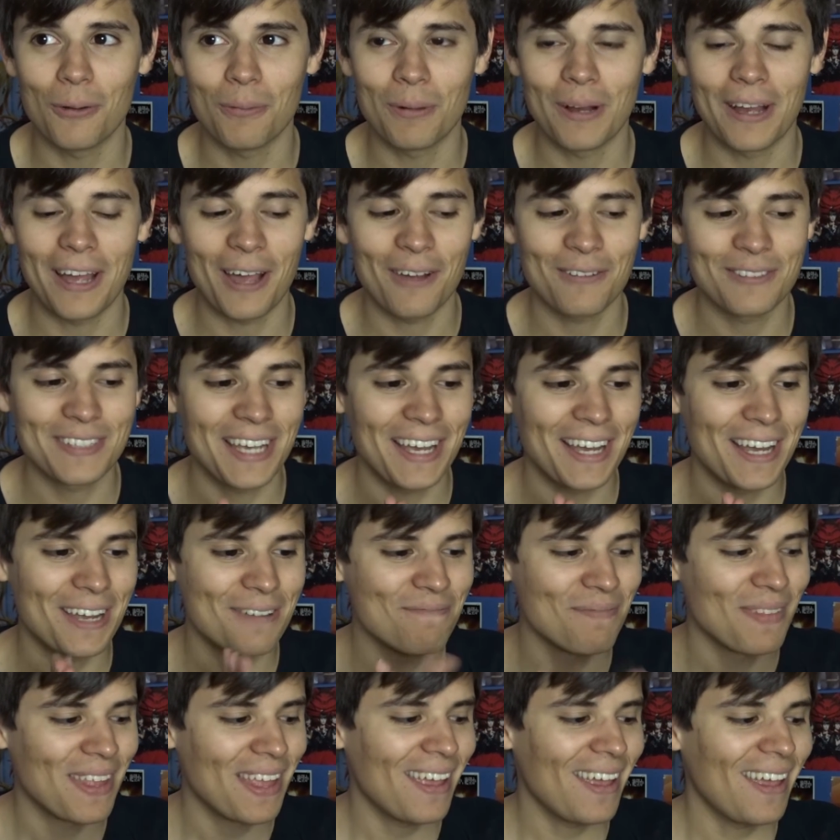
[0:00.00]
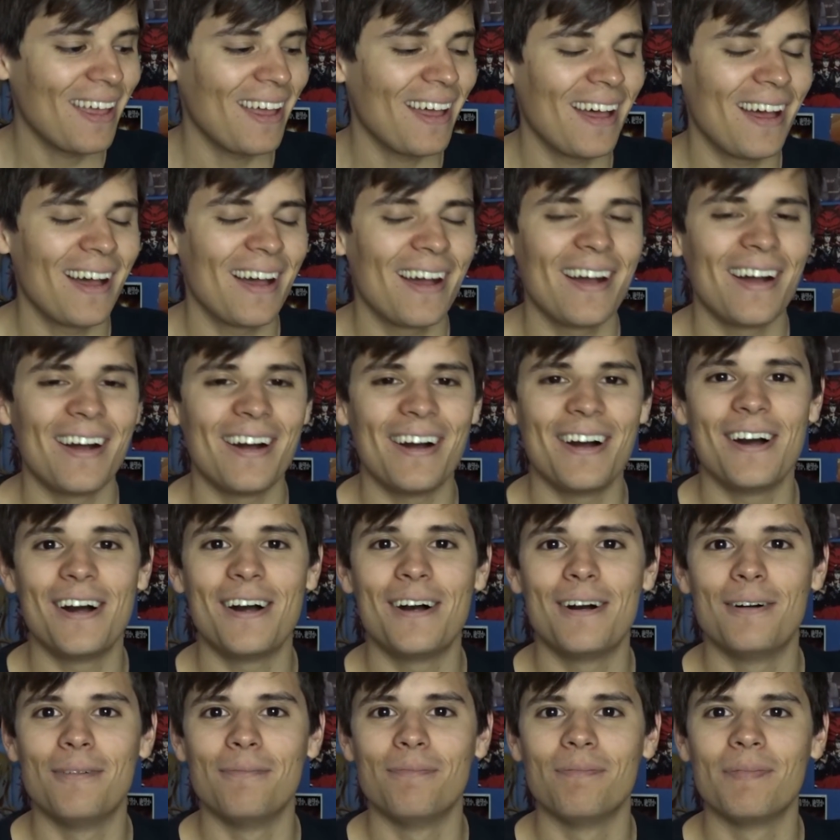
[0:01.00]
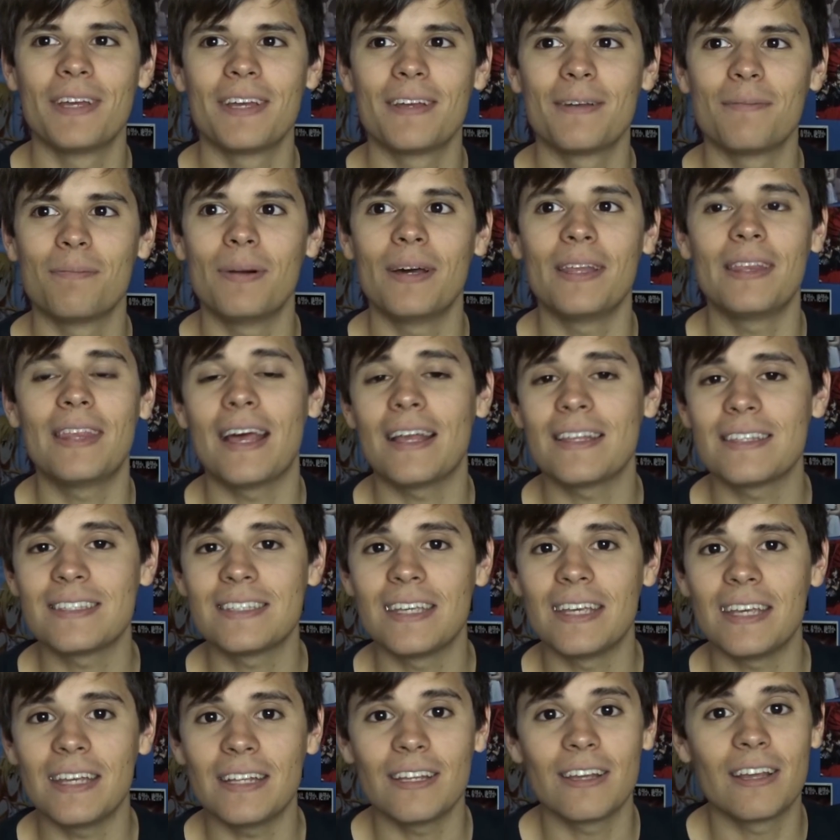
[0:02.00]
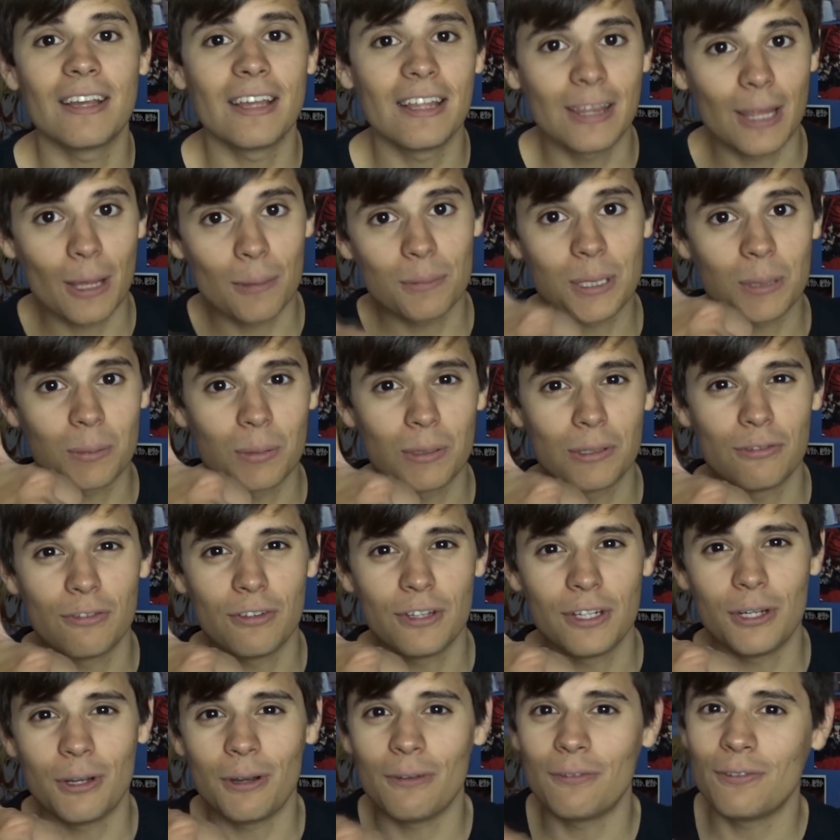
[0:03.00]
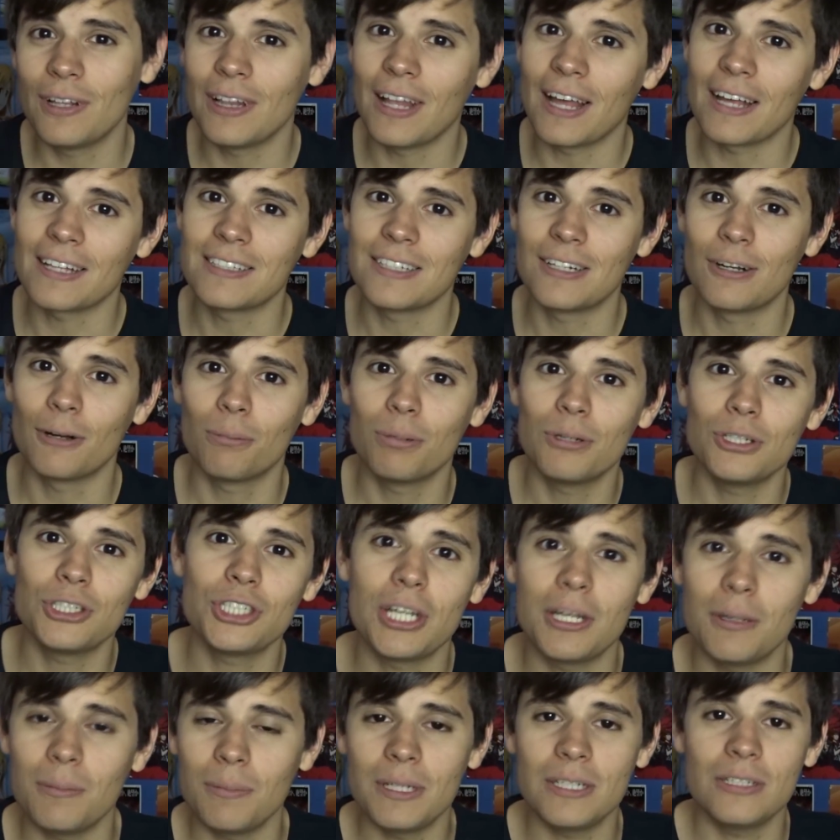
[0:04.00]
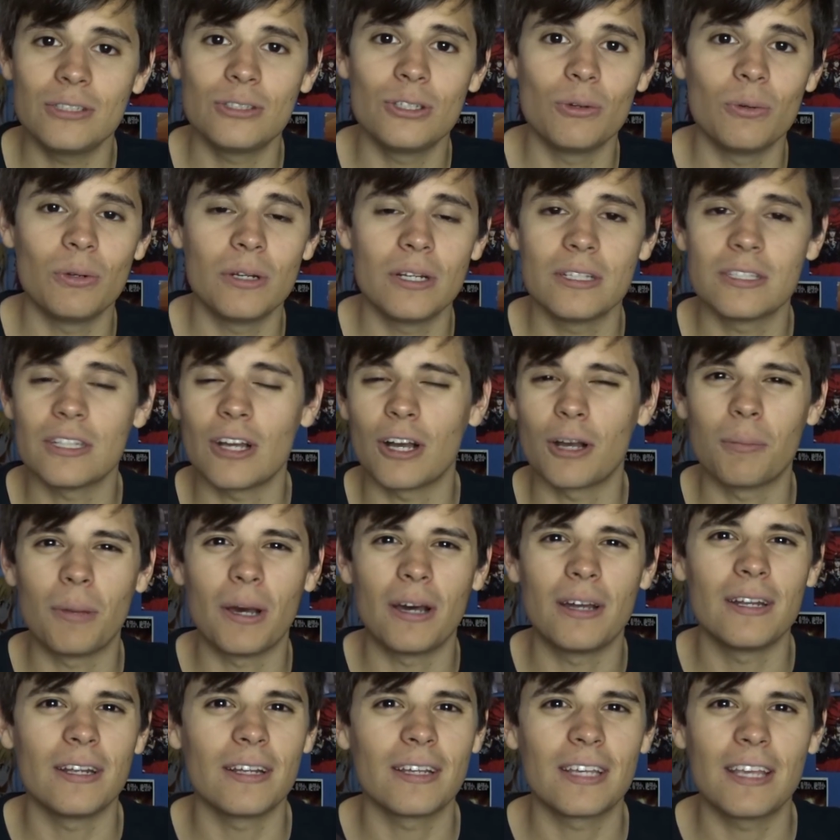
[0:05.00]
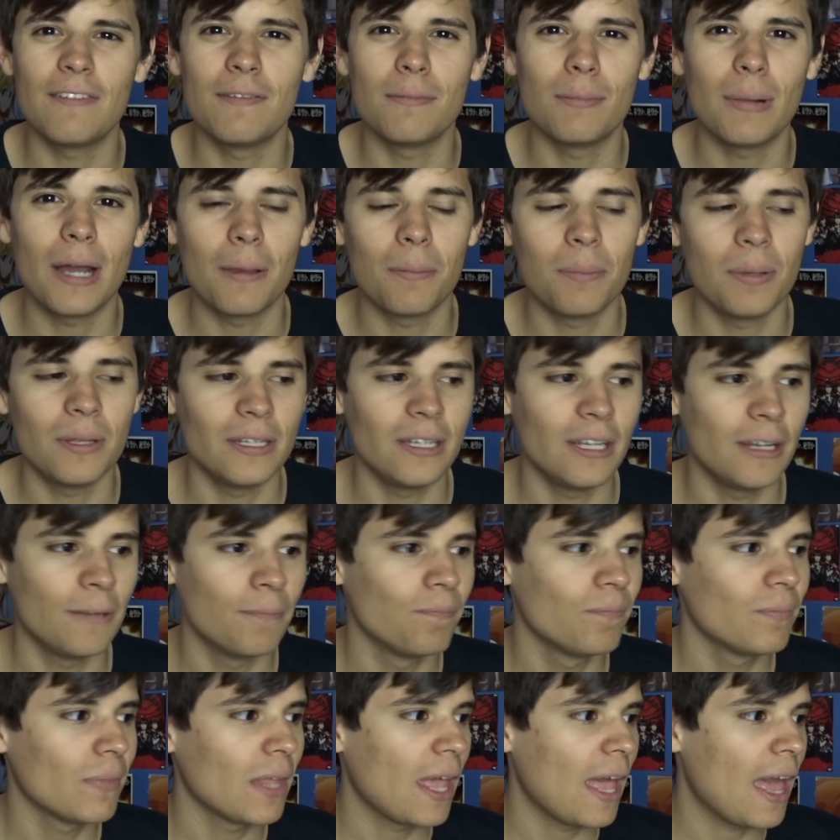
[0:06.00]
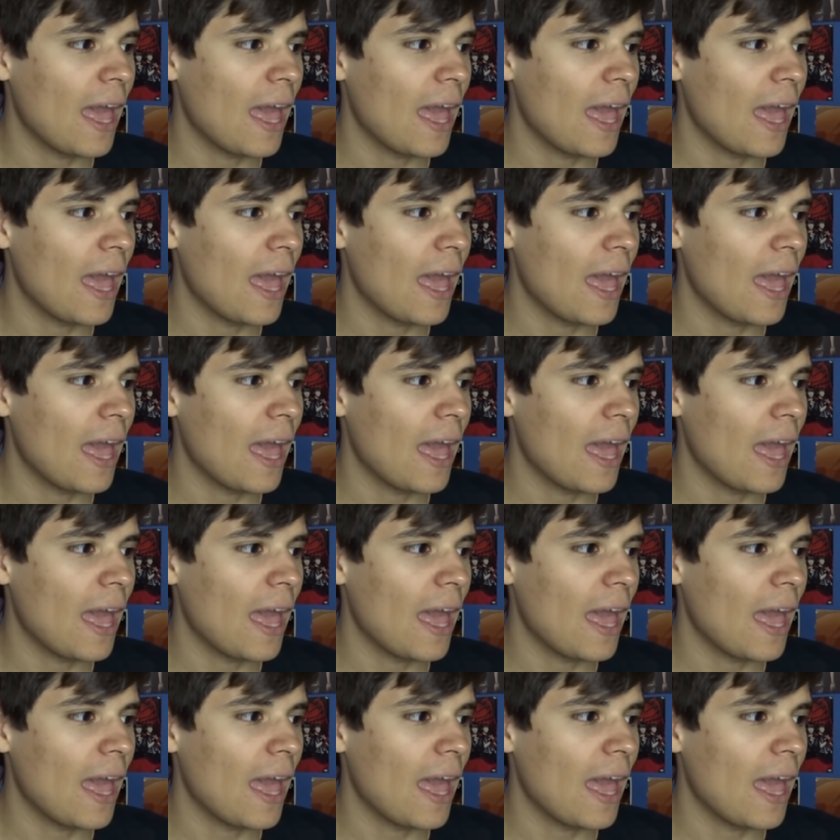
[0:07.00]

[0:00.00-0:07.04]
hope I have time. But that's it. You can thumbs up this video if you liked it, or appreciate me doing it and talking about it, giving my opinion.